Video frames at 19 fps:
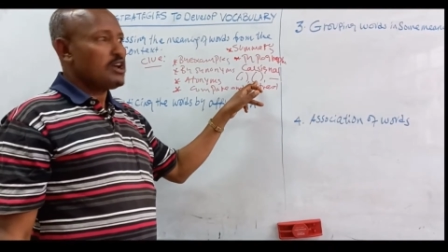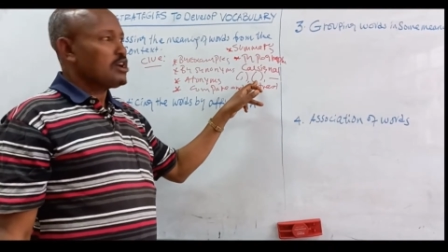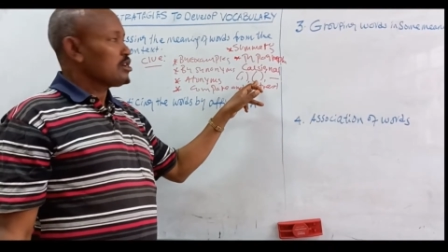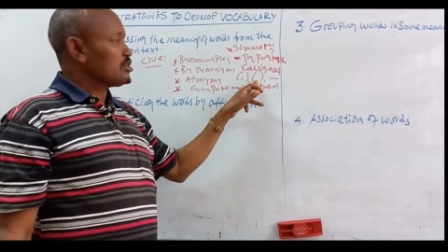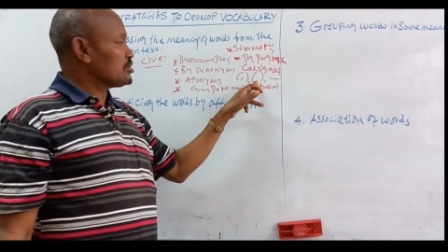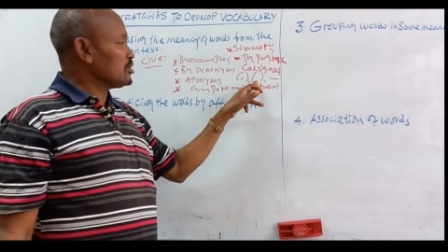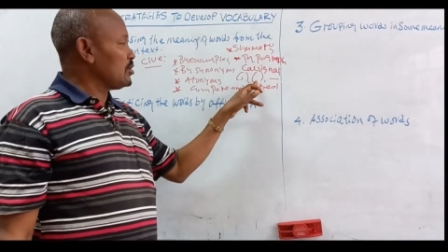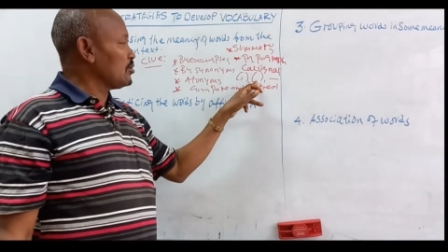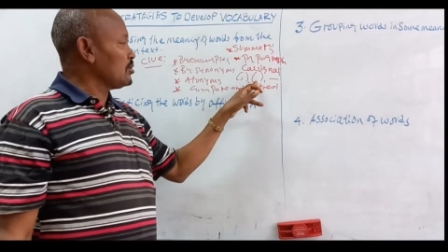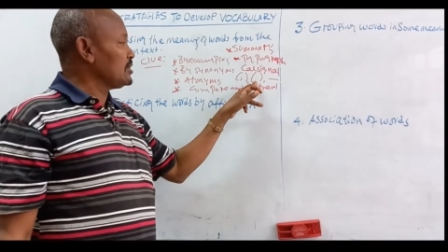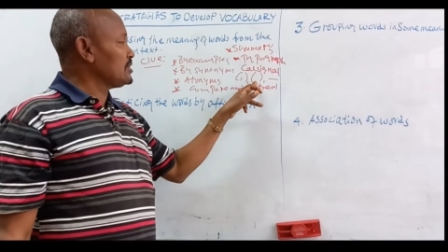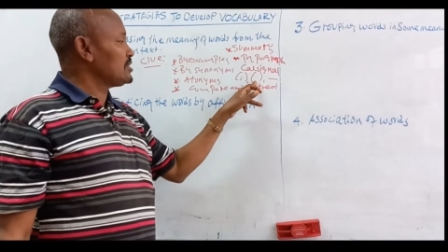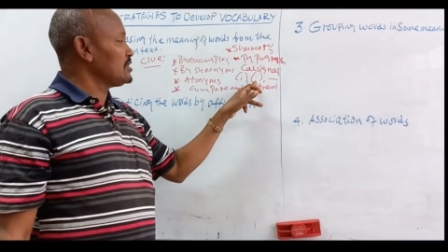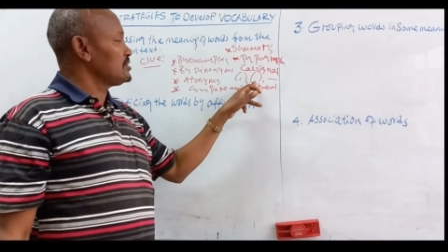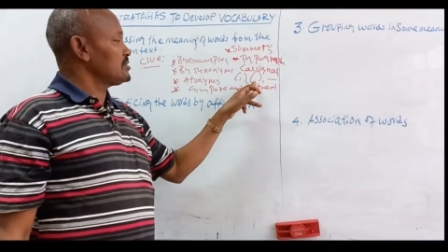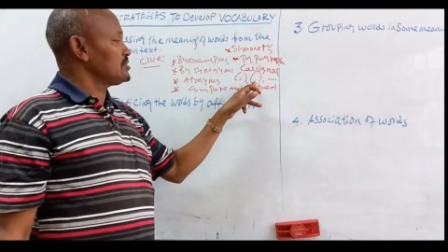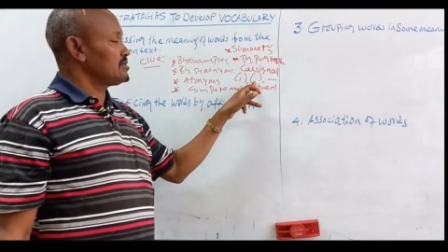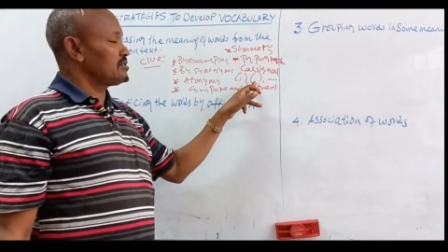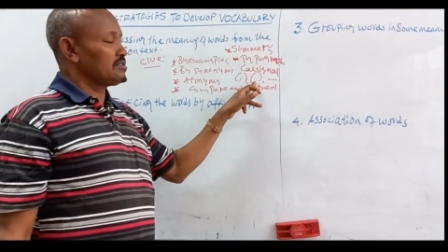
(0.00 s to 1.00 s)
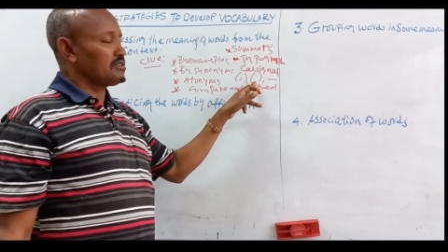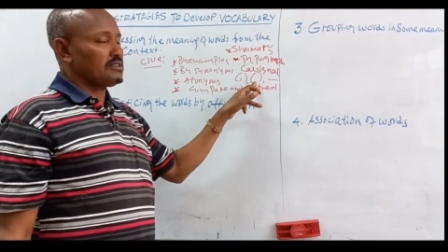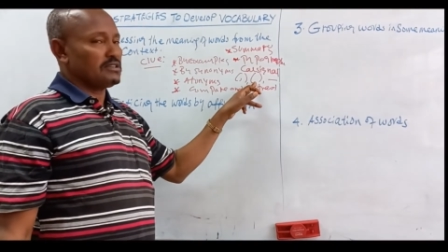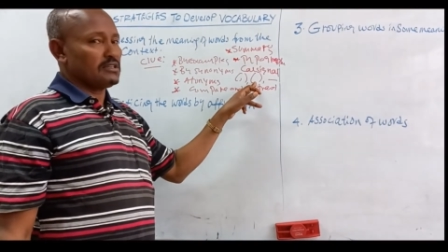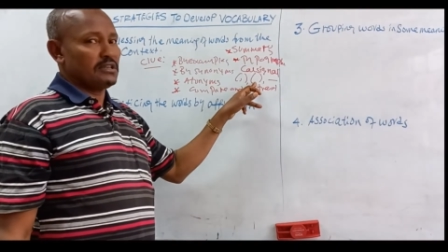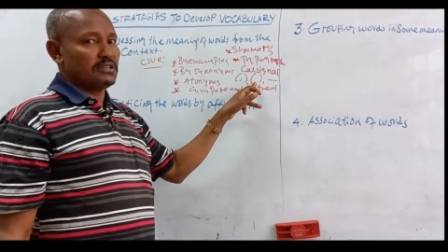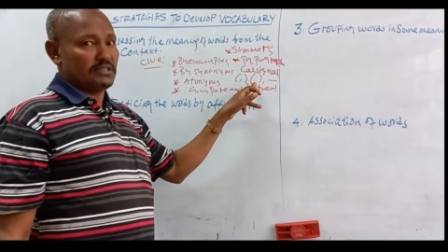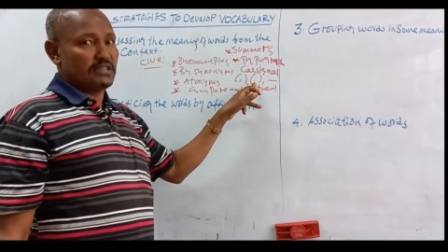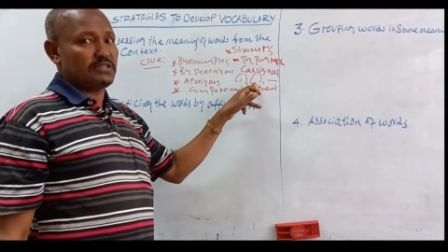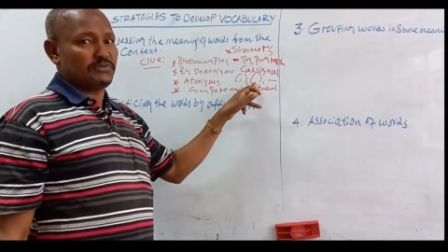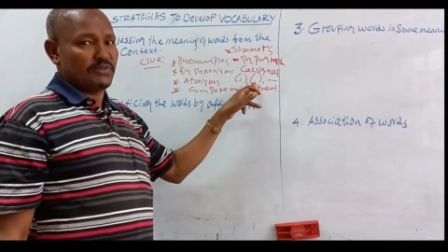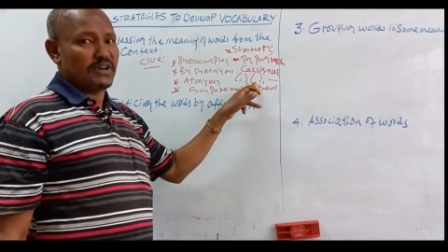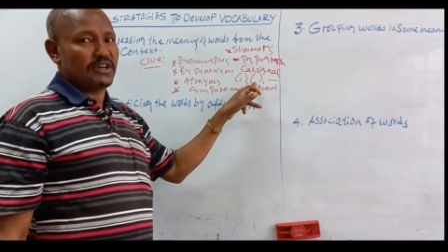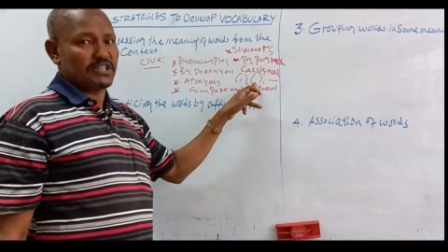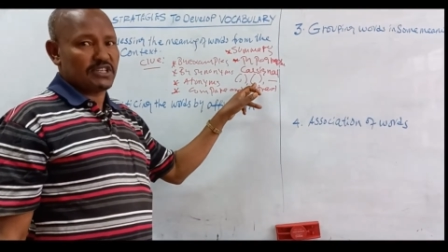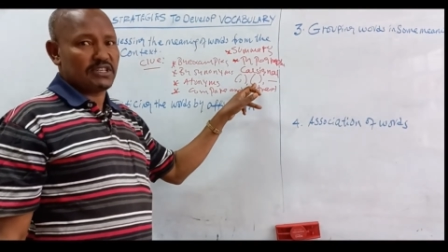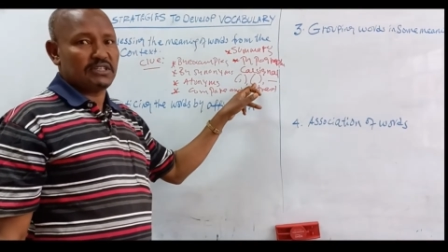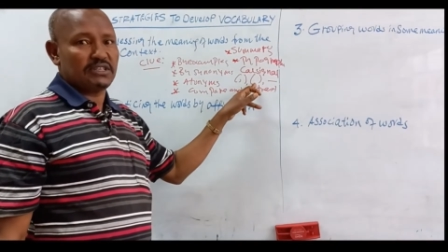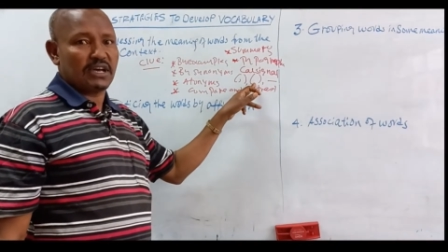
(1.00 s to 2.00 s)
So this
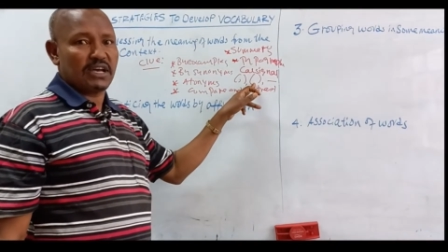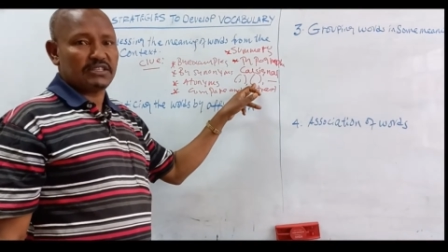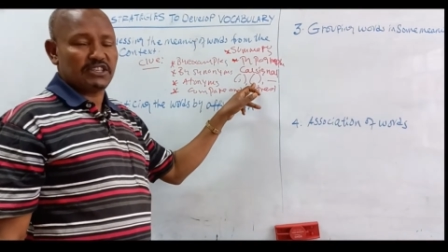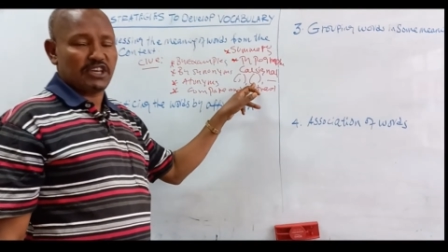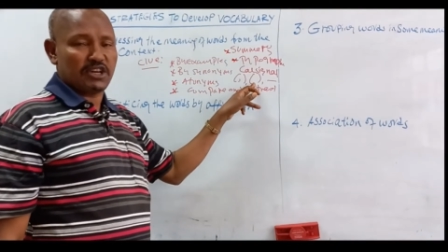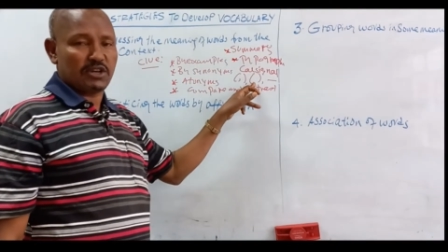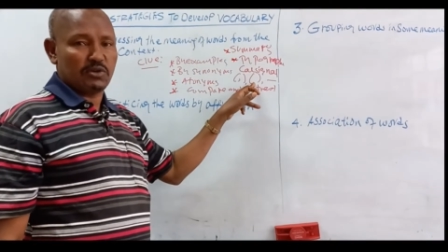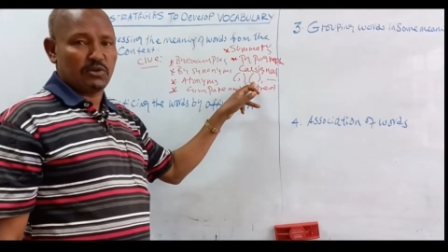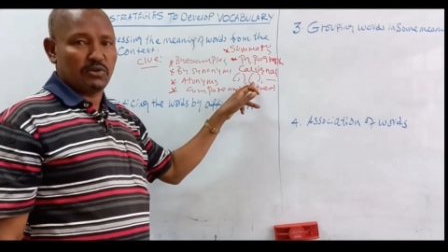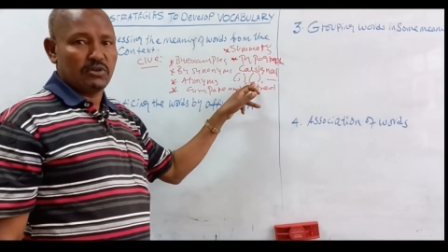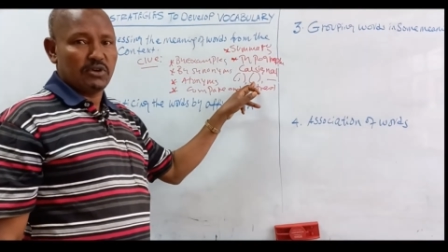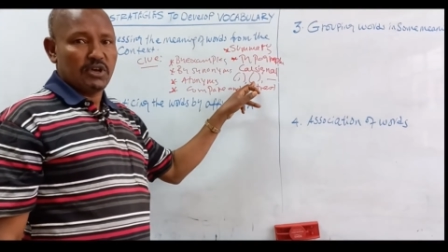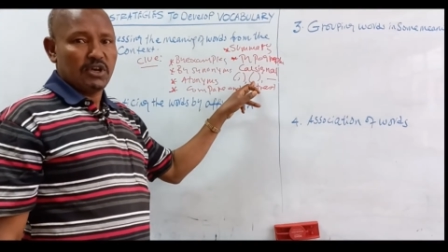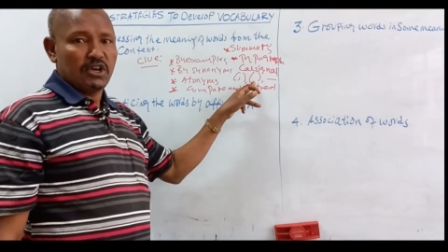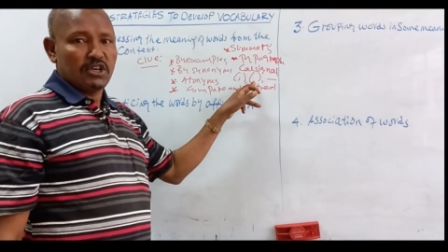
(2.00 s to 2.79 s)
function does a clue,